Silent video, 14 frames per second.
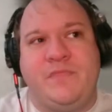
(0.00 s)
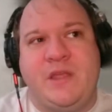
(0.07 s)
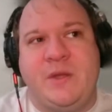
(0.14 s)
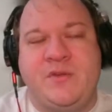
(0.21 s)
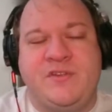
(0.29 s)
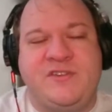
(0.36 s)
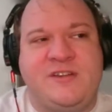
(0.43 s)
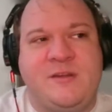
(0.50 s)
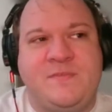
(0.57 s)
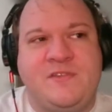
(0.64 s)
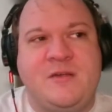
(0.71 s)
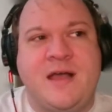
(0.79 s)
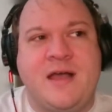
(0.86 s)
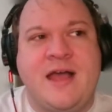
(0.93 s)
There was
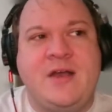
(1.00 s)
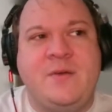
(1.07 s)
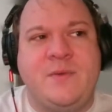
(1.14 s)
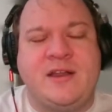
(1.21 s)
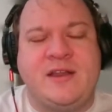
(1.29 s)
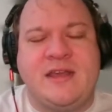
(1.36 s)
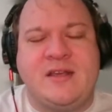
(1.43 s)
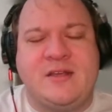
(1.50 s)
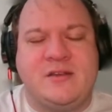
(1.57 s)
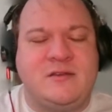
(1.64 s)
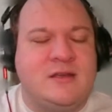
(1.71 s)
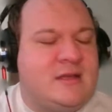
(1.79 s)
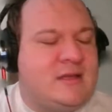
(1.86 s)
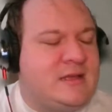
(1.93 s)
ships nearby to where they
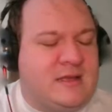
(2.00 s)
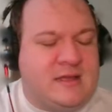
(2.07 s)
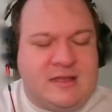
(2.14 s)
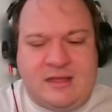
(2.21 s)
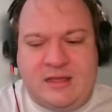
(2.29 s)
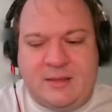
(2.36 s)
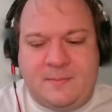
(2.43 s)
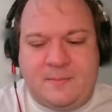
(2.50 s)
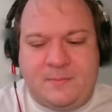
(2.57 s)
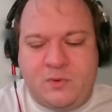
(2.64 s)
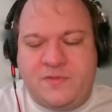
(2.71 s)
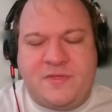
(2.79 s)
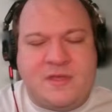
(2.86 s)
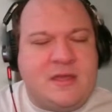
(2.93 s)
could
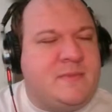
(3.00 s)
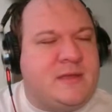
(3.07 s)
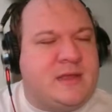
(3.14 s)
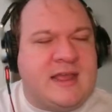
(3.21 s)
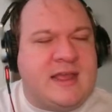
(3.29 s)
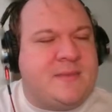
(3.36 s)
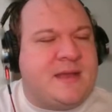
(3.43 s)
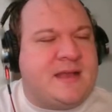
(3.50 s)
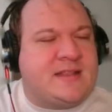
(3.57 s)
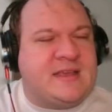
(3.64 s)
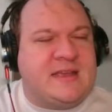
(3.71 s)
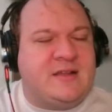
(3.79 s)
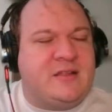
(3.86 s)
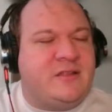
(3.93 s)
board them and head back
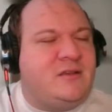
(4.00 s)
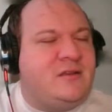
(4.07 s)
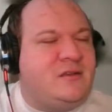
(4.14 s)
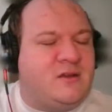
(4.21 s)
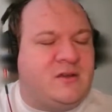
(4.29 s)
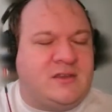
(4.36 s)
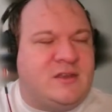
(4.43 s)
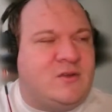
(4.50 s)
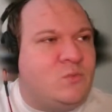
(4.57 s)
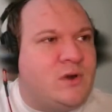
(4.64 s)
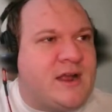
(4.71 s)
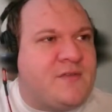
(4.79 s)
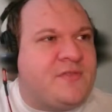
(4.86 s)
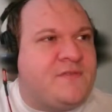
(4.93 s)
to England. It didn't
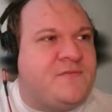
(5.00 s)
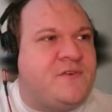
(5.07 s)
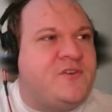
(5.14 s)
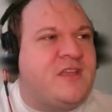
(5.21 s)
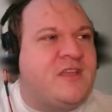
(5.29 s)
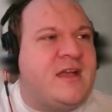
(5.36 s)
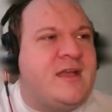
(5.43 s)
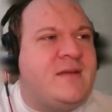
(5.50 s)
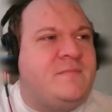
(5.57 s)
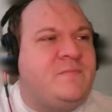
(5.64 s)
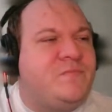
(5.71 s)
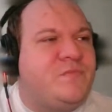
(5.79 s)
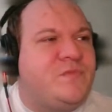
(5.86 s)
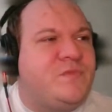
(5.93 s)
work out the first time,
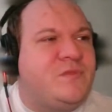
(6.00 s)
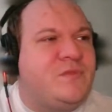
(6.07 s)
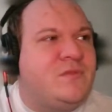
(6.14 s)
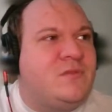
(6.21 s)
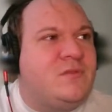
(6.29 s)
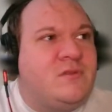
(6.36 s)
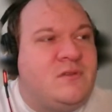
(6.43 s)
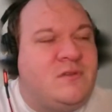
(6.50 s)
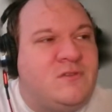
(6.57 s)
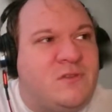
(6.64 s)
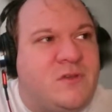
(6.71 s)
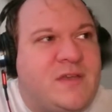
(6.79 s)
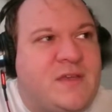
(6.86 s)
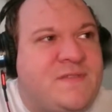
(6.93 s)

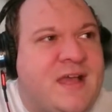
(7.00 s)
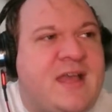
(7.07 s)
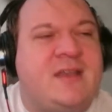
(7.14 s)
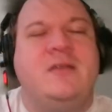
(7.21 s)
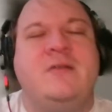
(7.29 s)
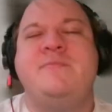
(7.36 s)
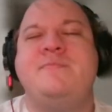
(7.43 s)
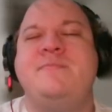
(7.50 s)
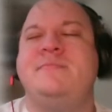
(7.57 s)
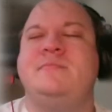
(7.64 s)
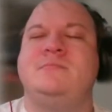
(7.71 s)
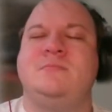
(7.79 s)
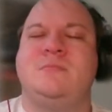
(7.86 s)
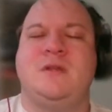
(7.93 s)
so they fled.
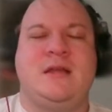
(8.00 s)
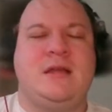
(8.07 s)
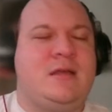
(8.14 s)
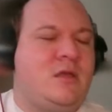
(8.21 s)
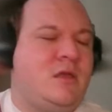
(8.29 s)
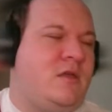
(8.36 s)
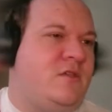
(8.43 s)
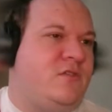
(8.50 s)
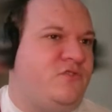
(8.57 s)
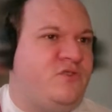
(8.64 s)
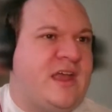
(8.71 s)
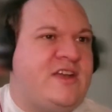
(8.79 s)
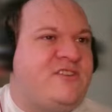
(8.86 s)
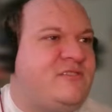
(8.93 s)

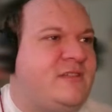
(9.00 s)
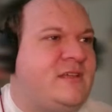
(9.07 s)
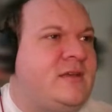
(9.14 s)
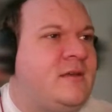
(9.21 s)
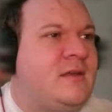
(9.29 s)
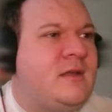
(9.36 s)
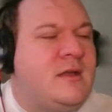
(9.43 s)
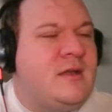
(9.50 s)
So naturally,